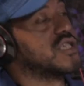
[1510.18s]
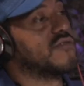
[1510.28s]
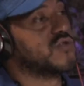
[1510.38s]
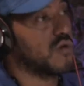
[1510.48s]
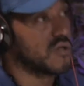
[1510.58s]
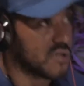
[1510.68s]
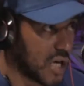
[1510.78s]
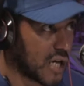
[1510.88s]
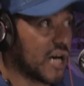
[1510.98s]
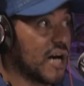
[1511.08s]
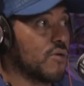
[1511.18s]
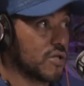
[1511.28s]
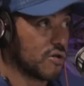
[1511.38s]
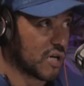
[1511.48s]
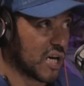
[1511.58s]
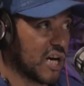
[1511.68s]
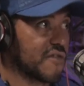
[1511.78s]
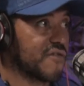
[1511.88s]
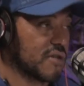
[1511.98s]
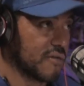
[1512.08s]
someone one of your cards
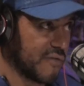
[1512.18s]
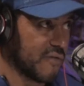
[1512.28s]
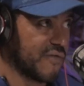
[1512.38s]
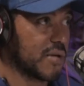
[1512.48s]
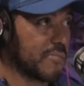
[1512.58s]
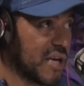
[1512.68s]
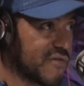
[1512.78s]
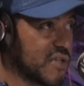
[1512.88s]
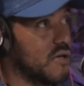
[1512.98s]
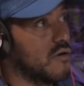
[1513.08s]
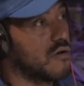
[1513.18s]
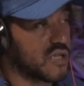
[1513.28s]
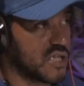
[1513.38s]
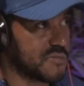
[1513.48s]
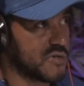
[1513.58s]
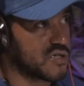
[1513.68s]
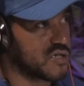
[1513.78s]
for the birthday or Christmas,